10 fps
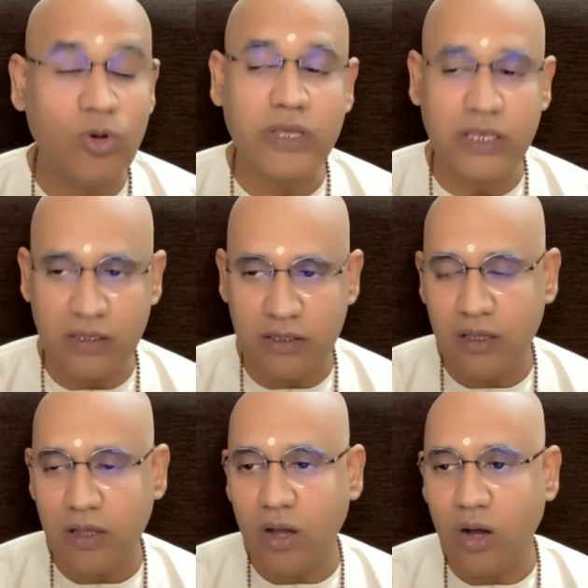Okay.
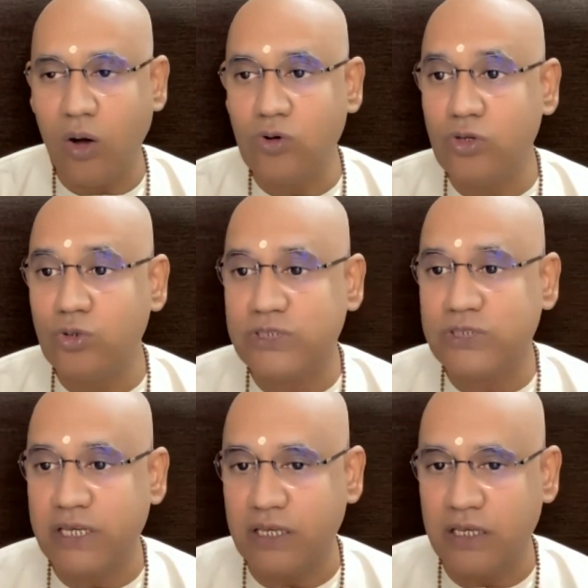How do you
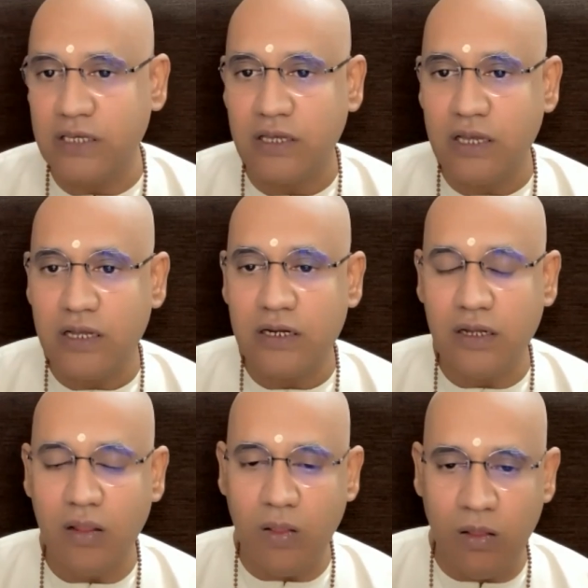say
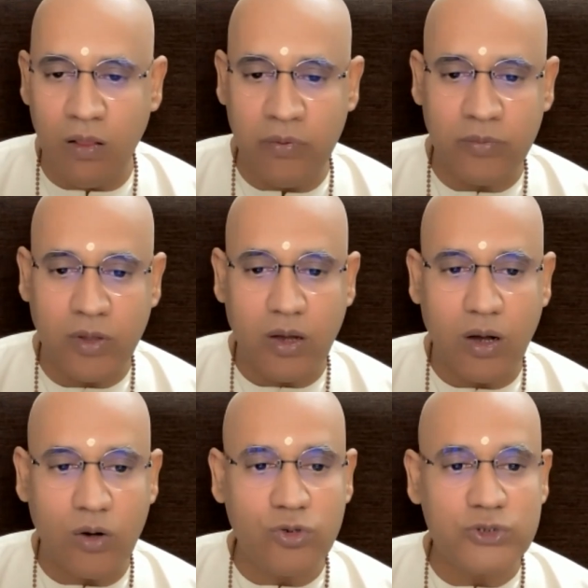
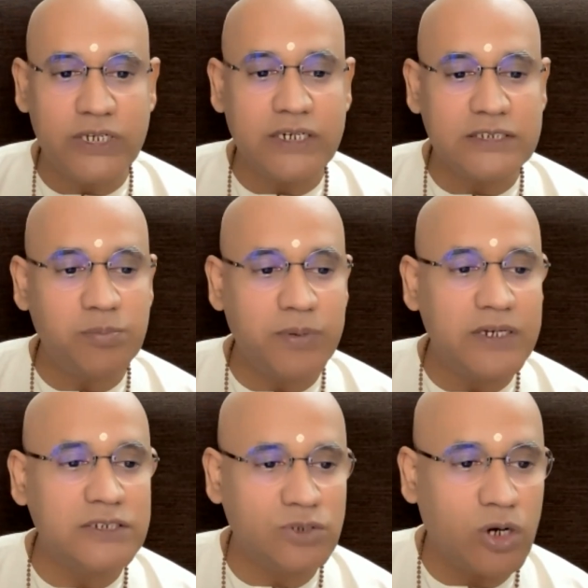
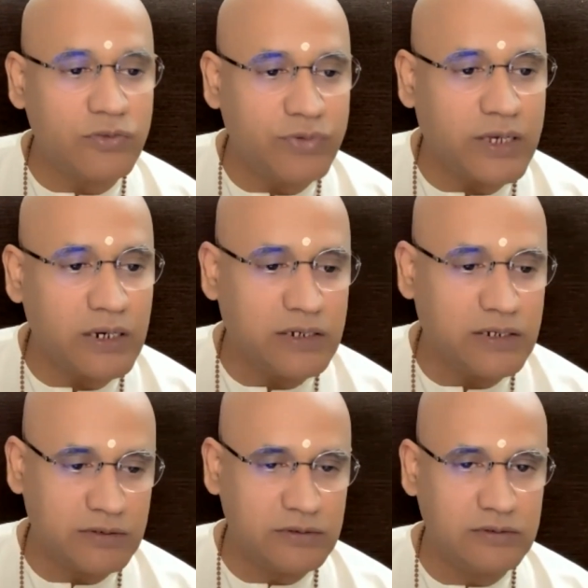discipline is not difficult?